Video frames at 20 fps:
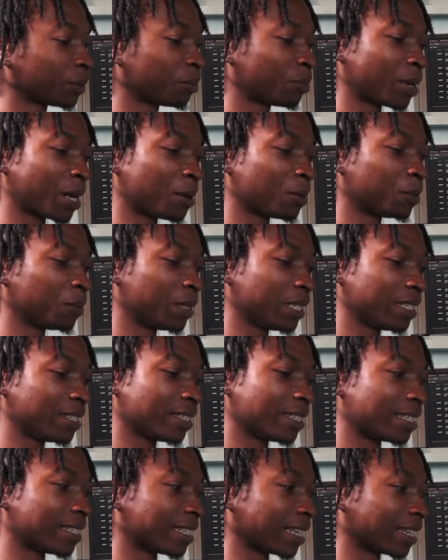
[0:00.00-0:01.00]
probably
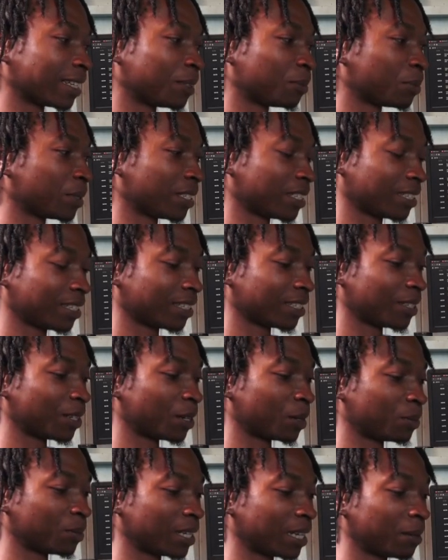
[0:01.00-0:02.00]
to the second position
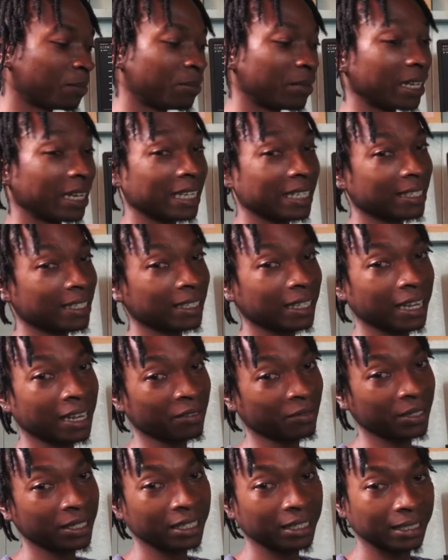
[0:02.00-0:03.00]
up top that I still
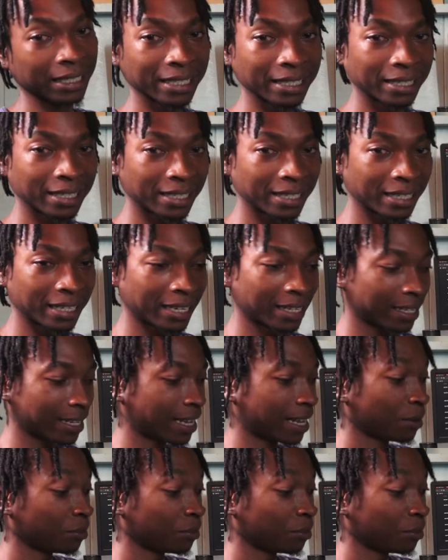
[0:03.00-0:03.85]
haven't deleted as yet,